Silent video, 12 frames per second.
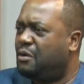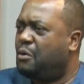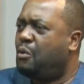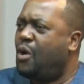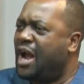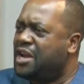
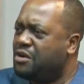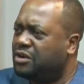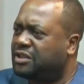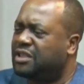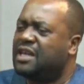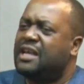Why
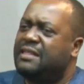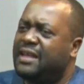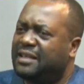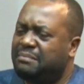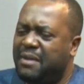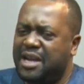not?
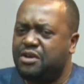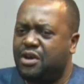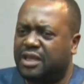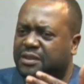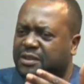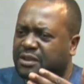That money
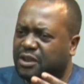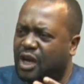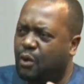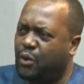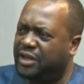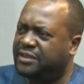you
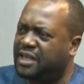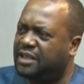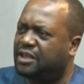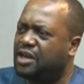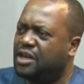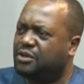are
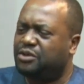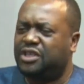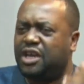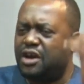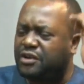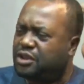wasting to
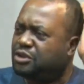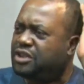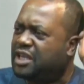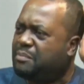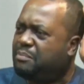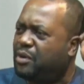say you're
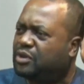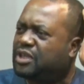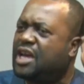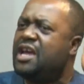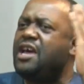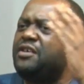reducing imports.
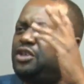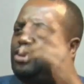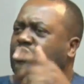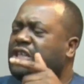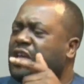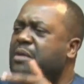
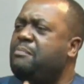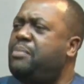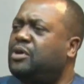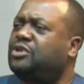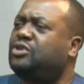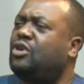Reduce
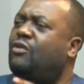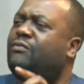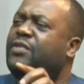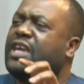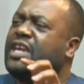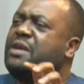imports
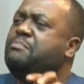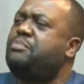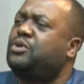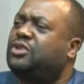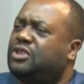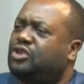of the
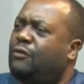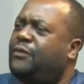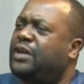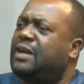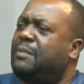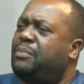inputs. So,
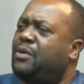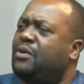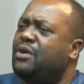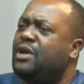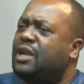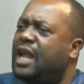for example,
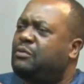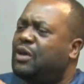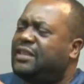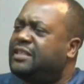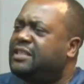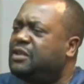like
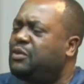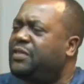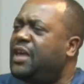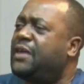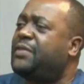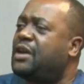what they did with
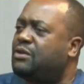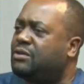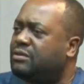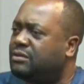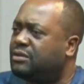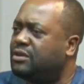ethanol,
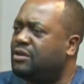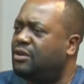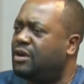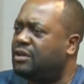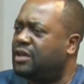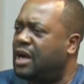you
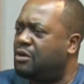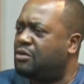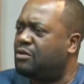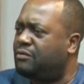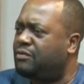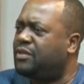know, the
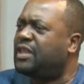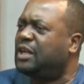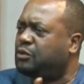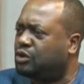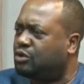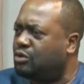alcohol, that
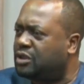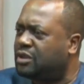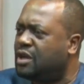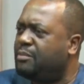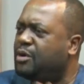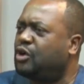was good
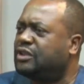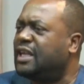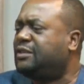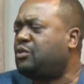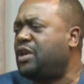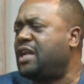because
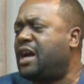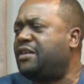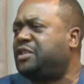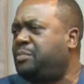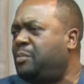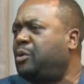that will
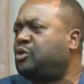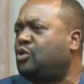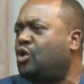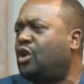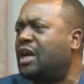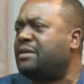encourage people to
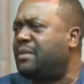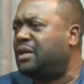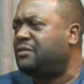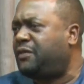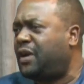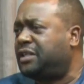locally
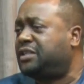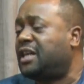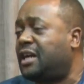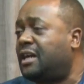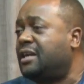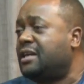manufacture
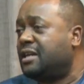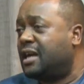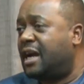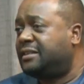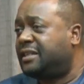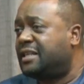
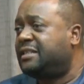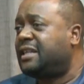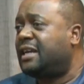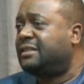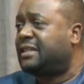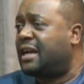hand
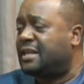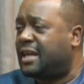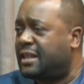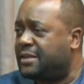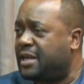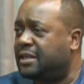sanitizer and
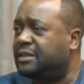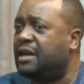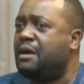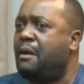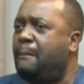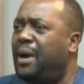other things.
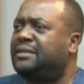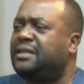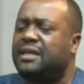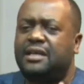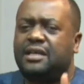But